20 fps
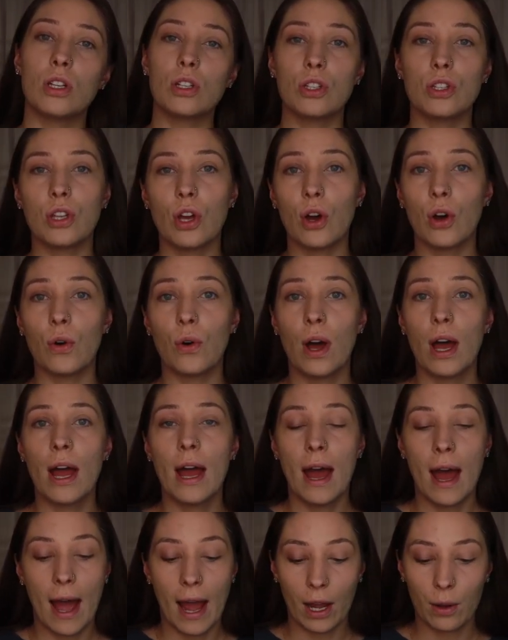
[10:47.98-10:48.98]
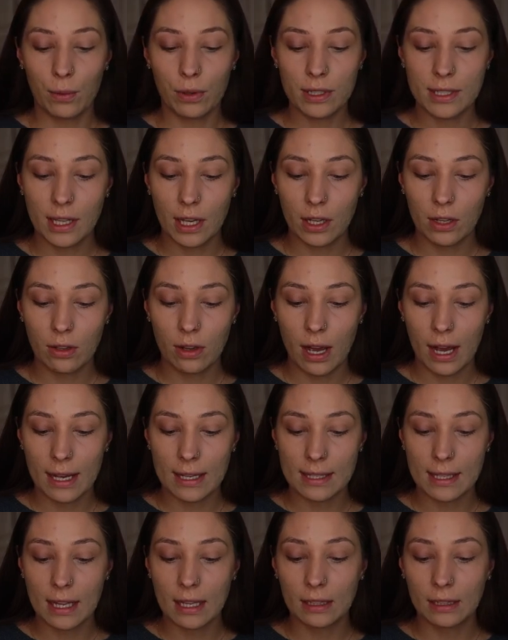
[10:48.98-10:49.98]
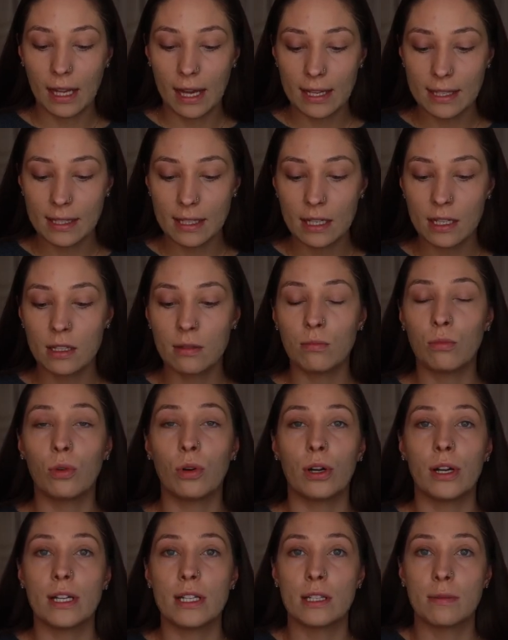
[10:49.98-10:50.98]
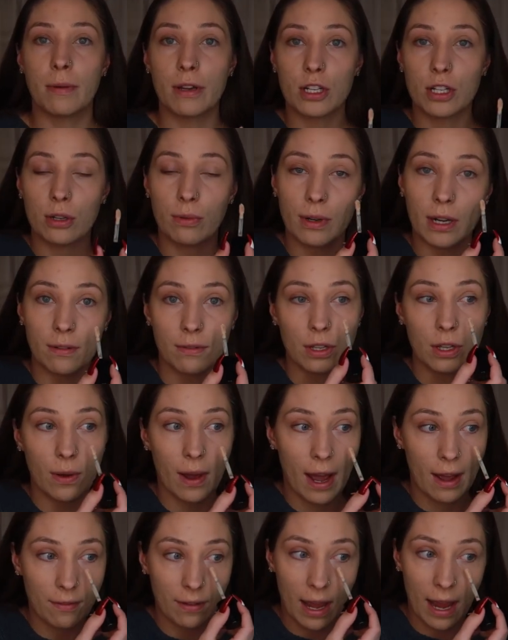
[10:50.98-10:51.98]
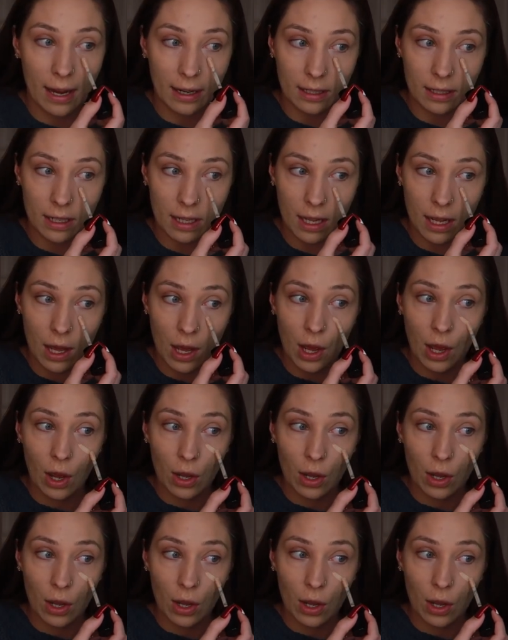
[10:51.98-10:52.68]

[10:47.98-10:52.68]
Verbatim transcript: So I will tell you guys, less is more, especially whenever you have acne.